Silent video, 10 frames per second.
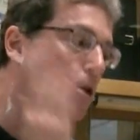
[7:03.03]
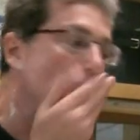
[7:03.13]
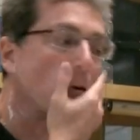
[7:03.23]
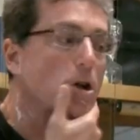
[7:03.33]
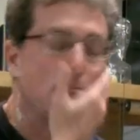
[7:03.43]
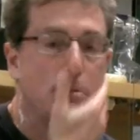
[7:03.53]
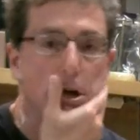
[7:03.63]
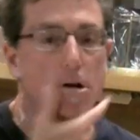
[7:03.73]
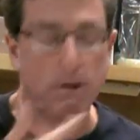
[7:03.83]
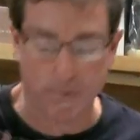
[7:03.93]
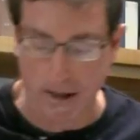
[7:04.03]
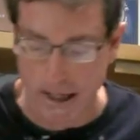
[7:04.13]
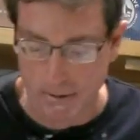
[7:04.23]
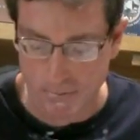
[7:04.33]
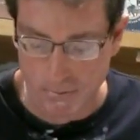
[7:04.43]
This works
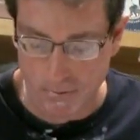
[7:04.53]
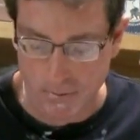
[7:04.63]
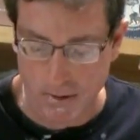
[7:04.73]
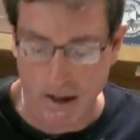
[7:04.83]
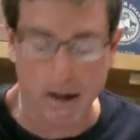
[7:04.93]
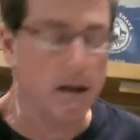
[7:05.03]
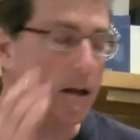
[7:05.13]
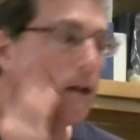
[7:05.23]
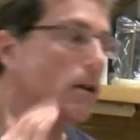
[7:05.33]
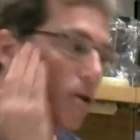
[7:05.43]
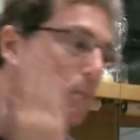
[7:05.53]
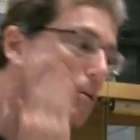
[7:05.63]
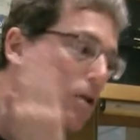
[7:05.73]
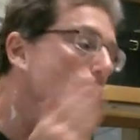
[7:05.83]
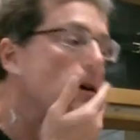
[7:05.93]
beautifully. Just
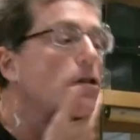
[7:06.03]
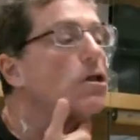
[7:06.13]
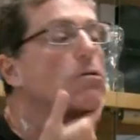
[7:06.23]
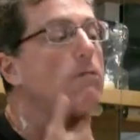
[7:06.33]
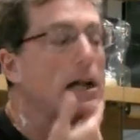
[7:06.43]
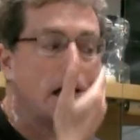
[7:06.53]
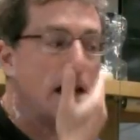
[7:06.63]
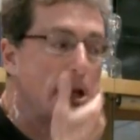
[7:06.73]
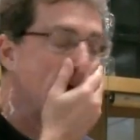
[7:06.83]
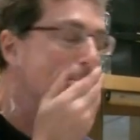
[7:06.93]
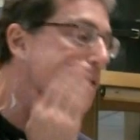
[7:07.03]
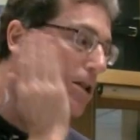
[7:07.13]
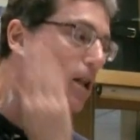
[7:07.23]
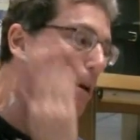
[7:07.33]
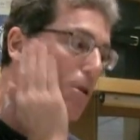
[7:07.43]
massage it directly in. This
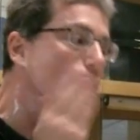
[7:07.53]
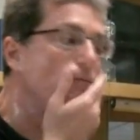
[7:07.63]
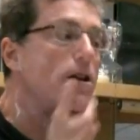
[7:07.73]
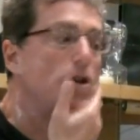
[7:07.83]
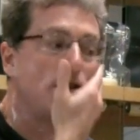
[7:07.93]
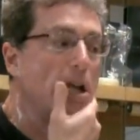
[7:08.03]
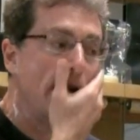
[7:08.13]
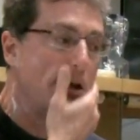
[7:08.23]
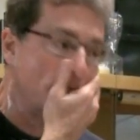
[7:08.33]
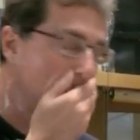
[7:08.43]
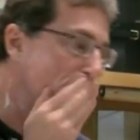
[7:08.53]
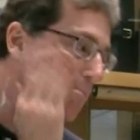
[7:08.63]
is going to be your finishing agent.